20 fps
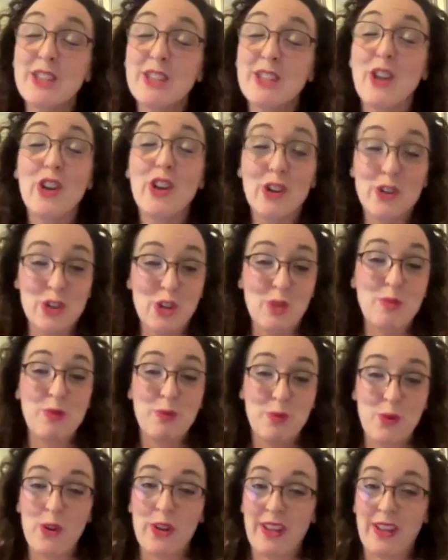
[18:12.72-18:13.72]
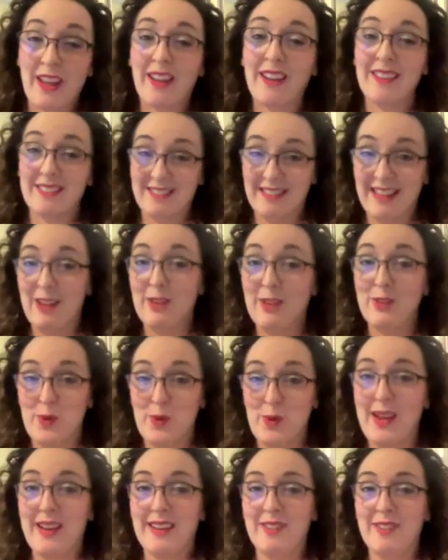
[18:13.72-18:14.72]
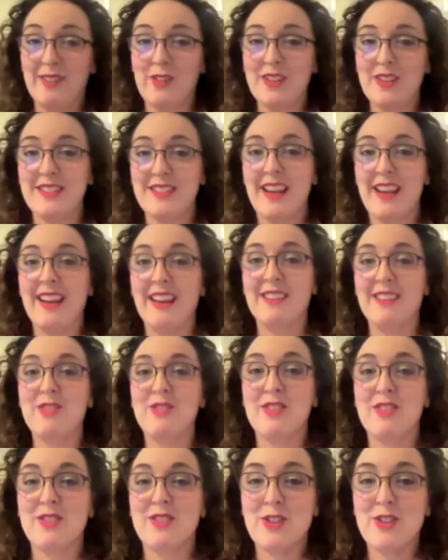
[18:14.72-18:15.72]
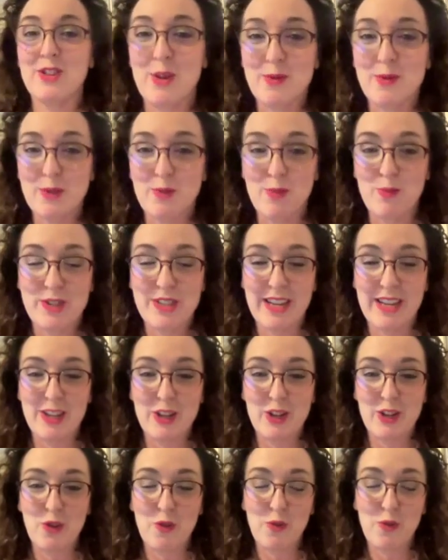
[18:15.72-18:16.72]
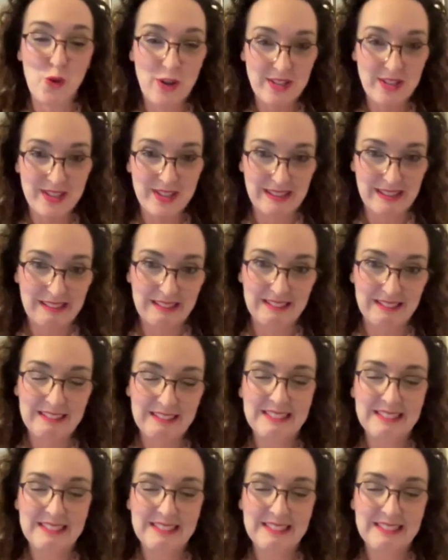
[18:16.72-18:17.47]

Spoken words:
lot on top of working elsewhere, I've got to say, just in terms of protecting your voice and